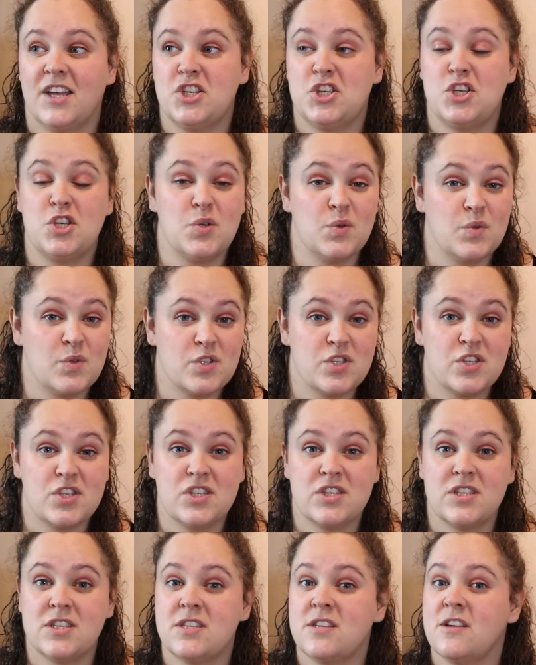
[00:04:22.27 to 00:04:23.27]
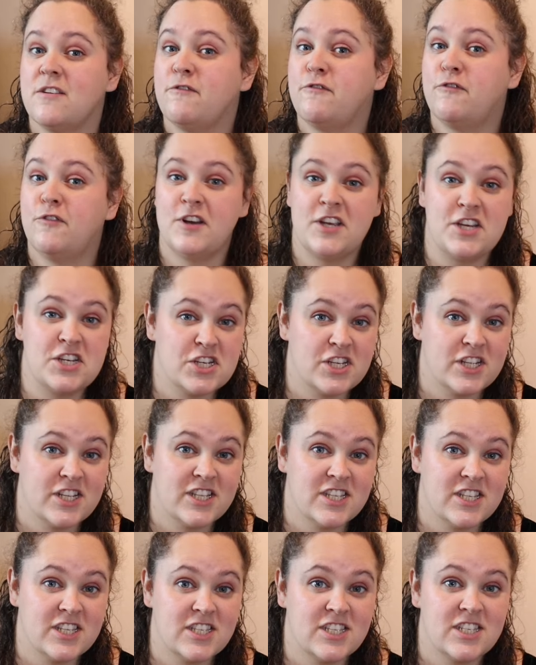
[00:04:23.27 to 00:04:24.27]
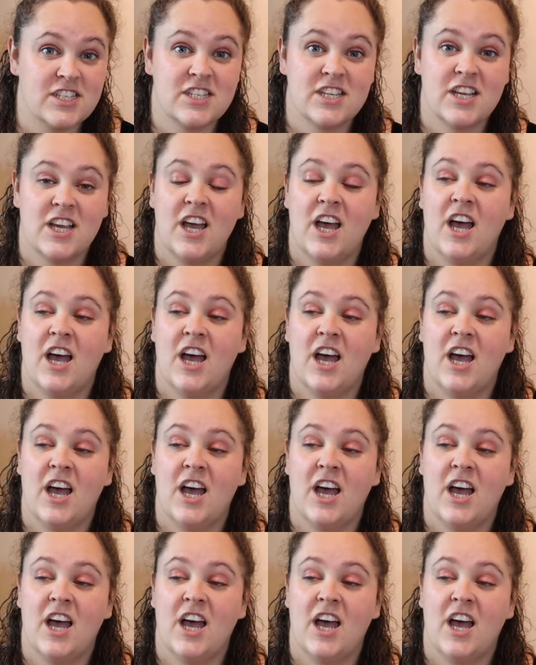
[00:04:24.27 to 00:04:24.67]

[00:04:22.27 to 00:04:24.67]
Jutes, Frisians.